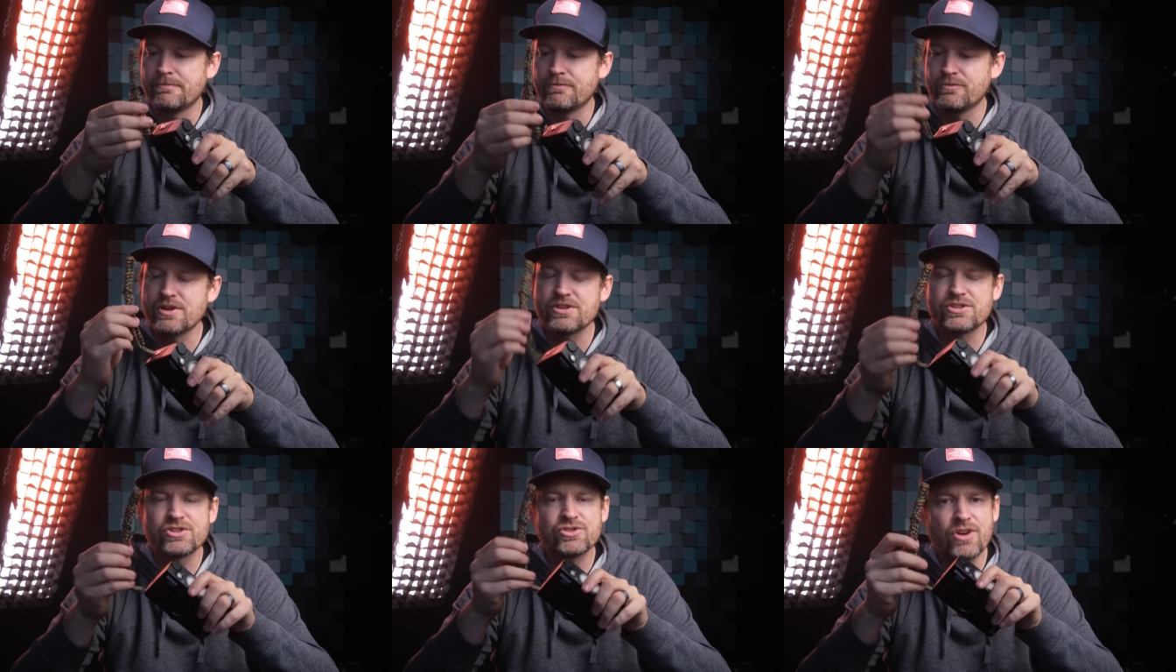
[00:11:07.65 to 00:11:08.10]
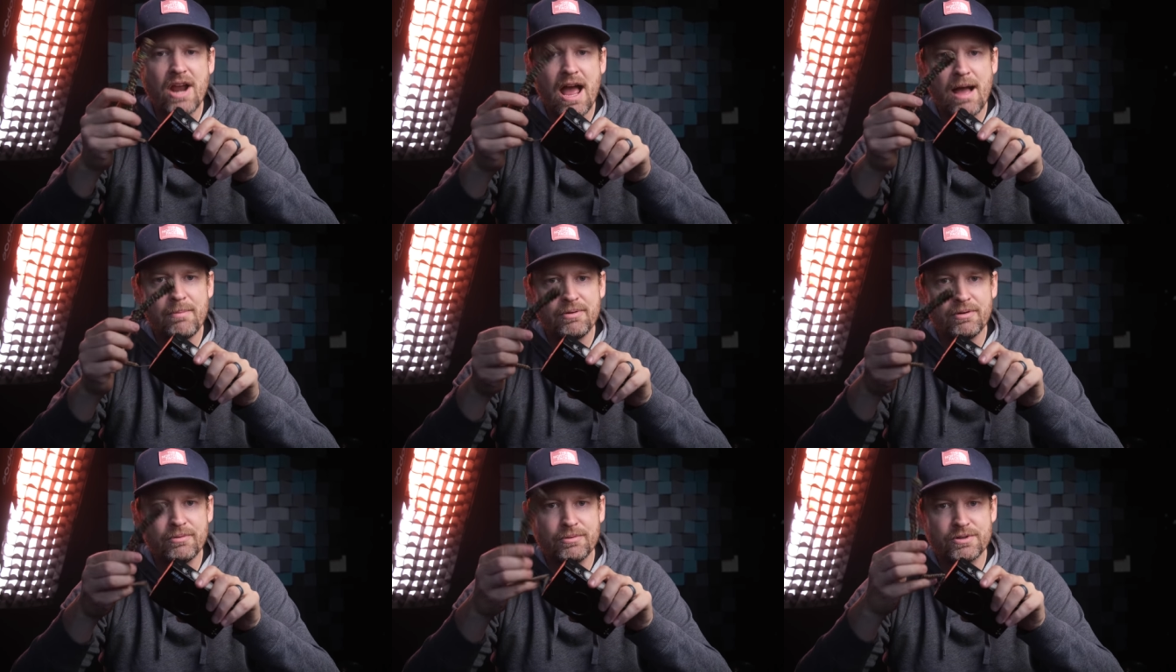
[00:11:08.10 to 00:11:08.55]
wrist
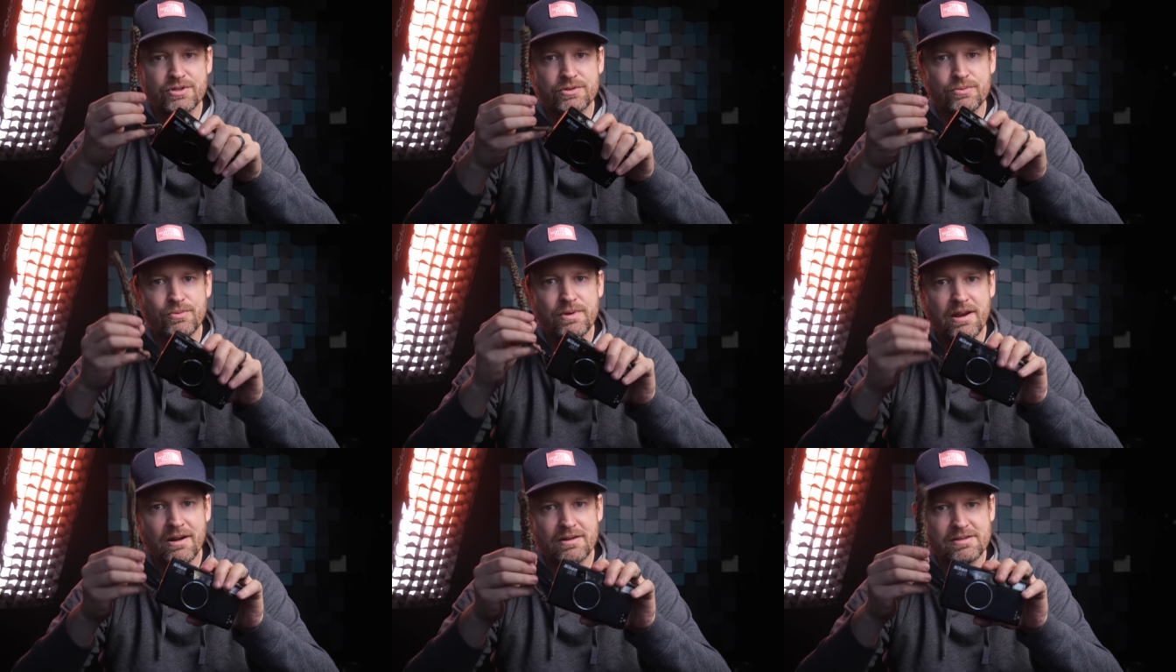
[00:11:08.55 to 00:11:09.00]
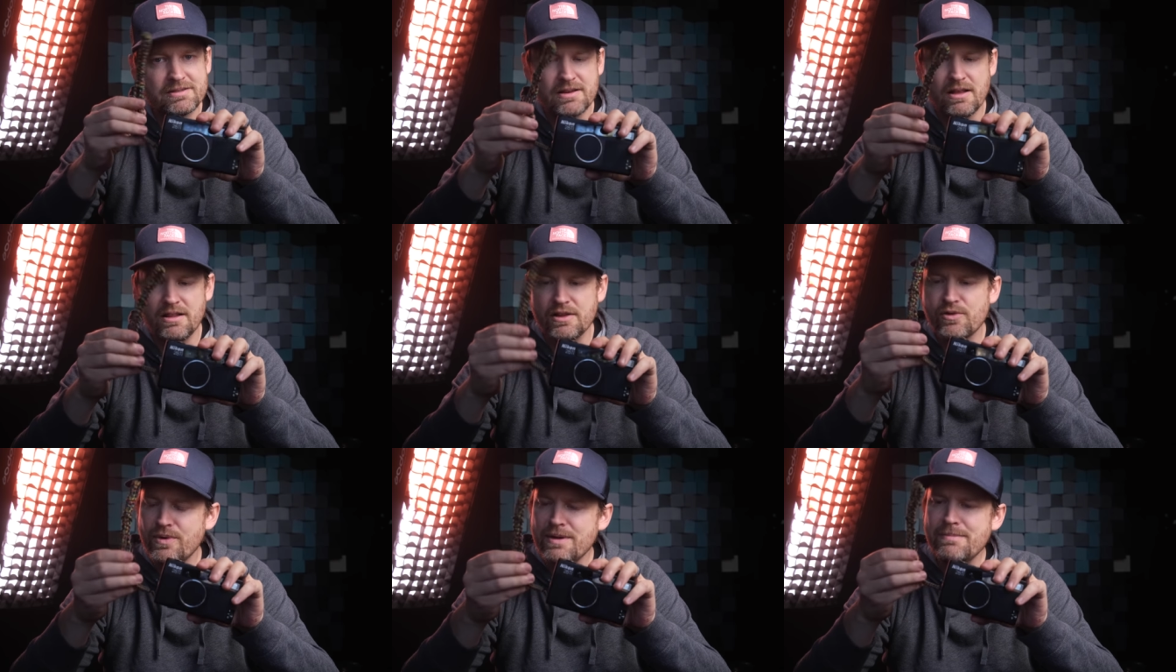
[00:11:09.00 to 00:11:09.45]
strap, which we are
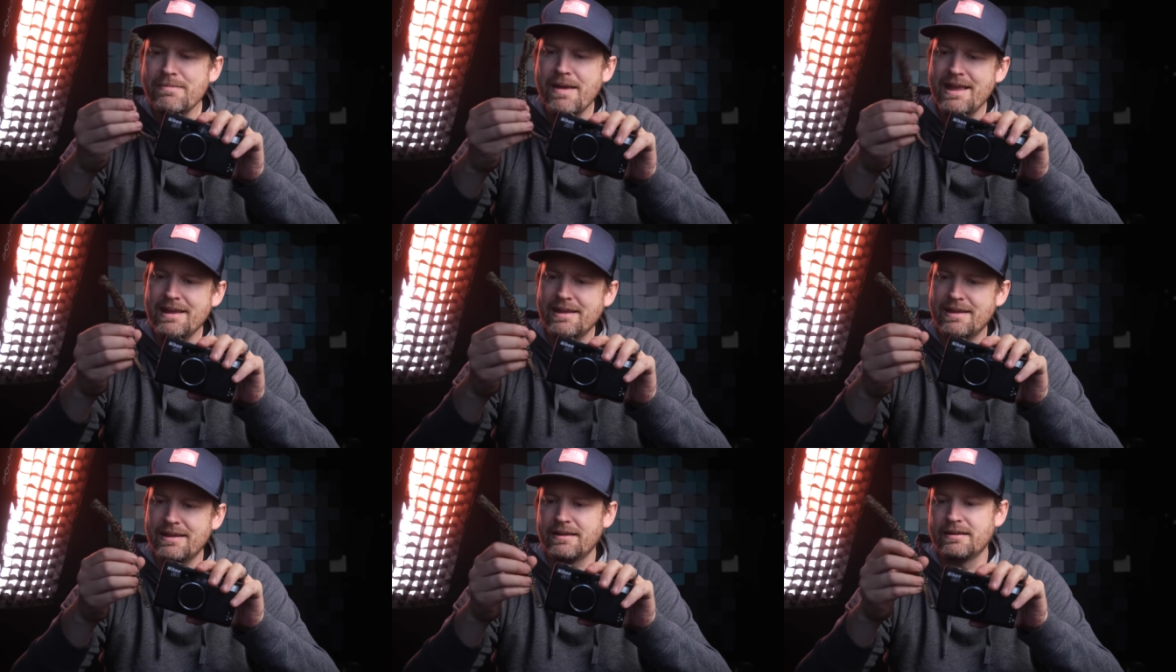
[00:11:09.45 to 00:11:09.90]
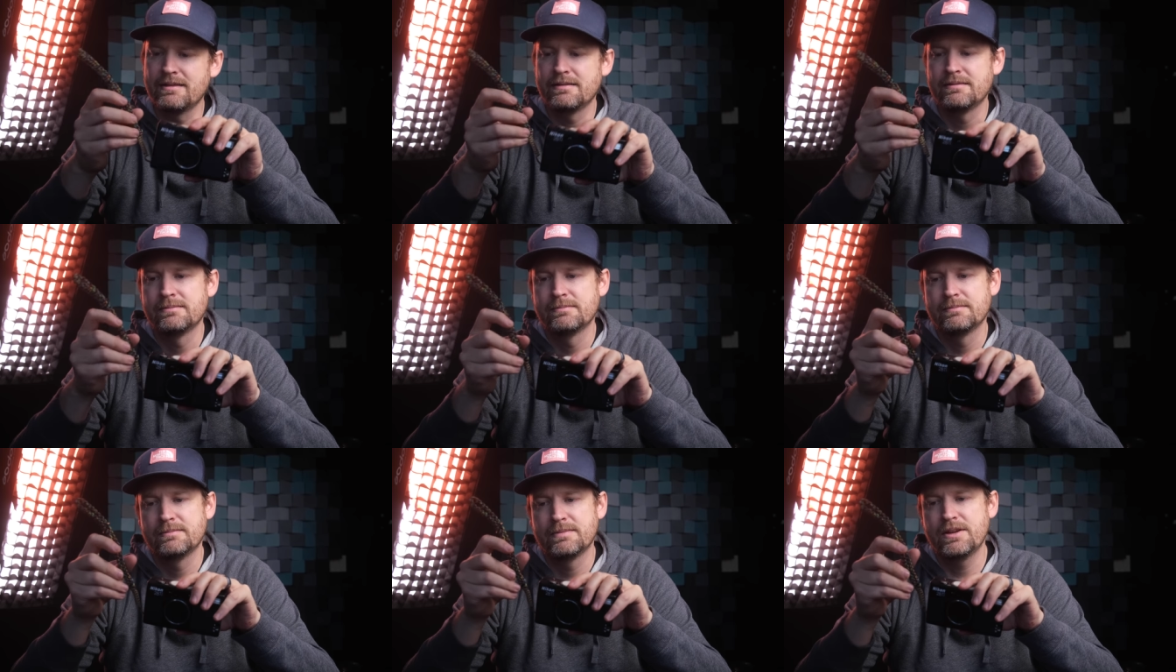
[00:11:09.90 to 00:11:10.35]
selling, we make
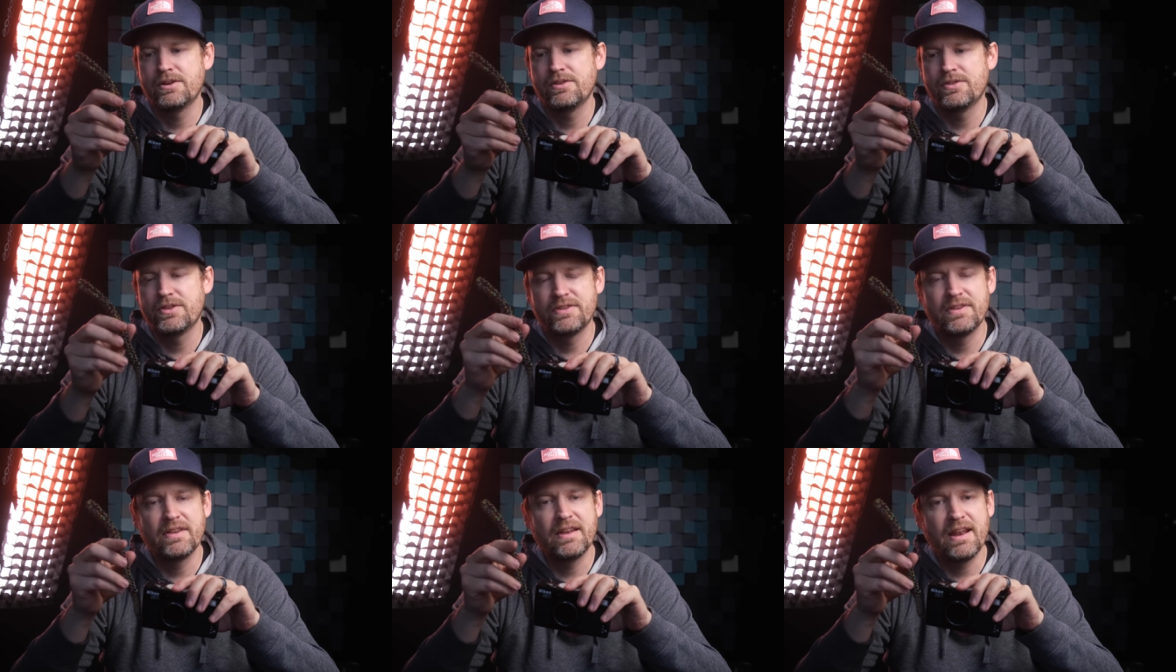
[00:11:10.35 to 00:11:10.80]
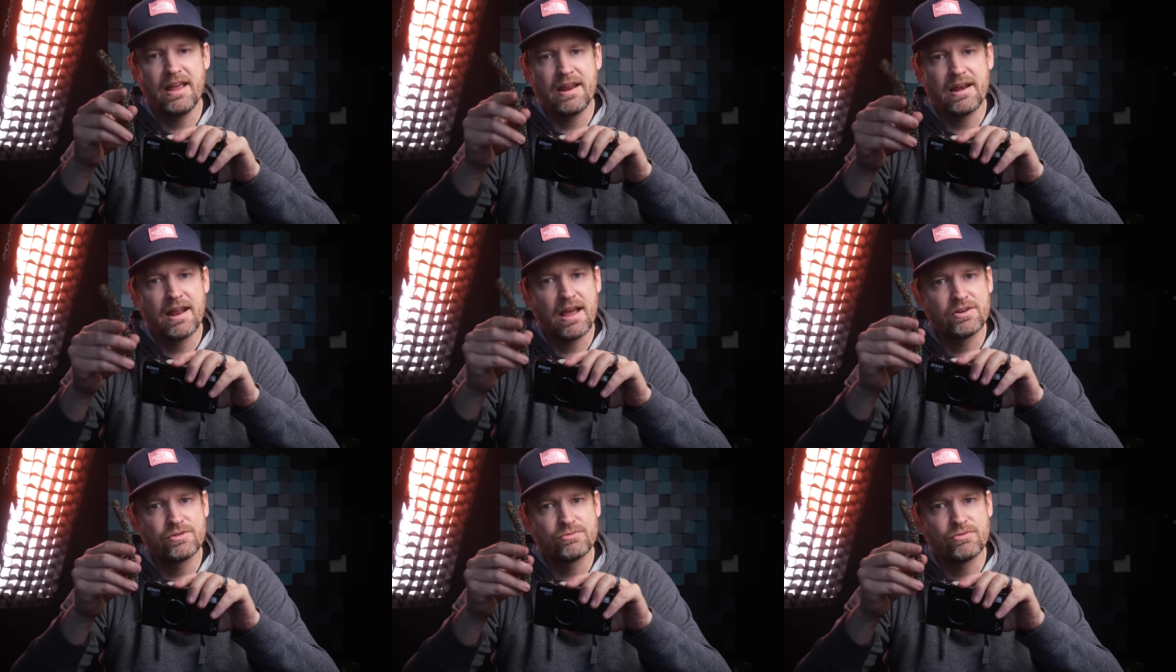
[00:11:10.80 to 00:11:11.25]
here at the Denae
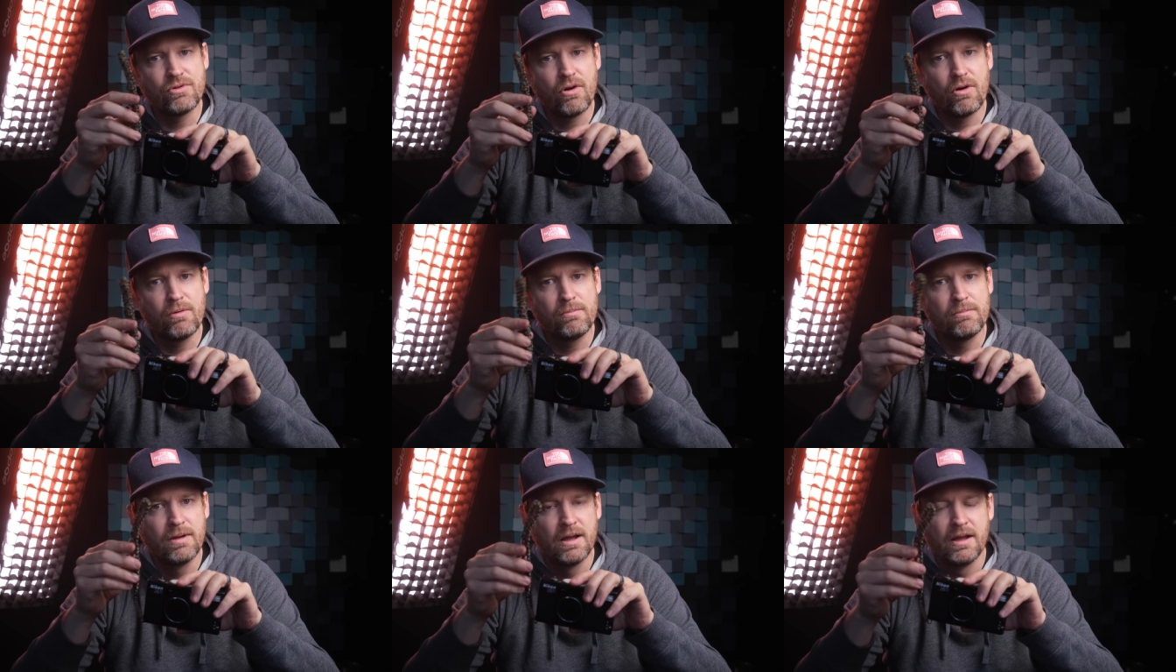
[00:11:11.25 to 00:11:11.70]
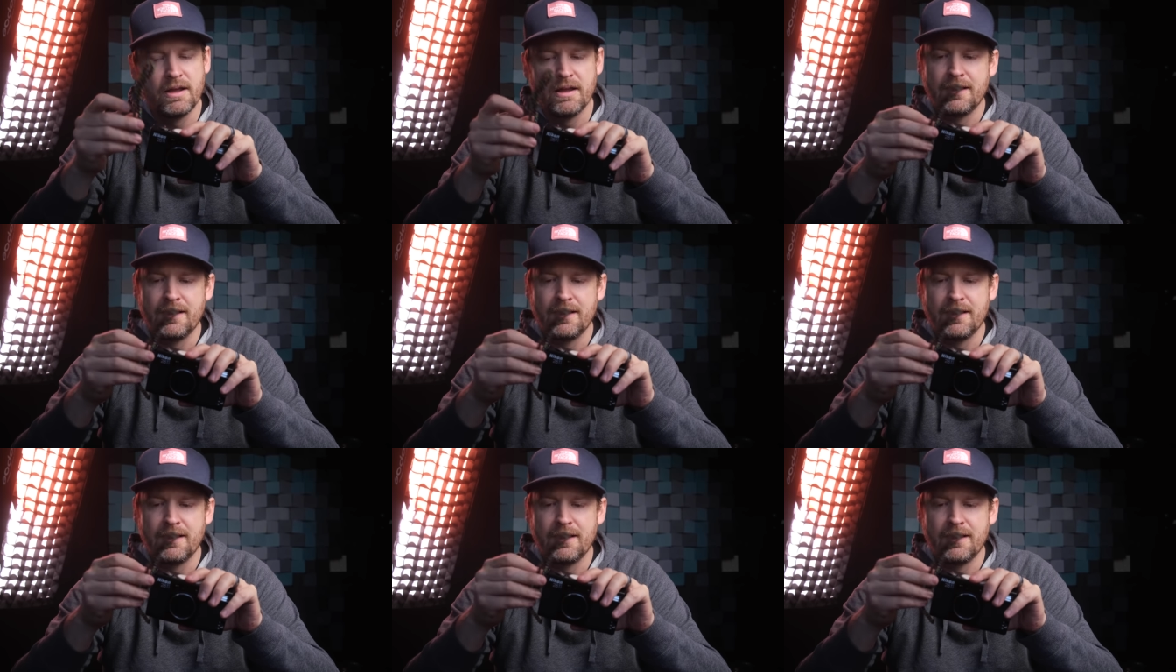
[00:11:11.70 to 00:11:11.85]
and Andrew home.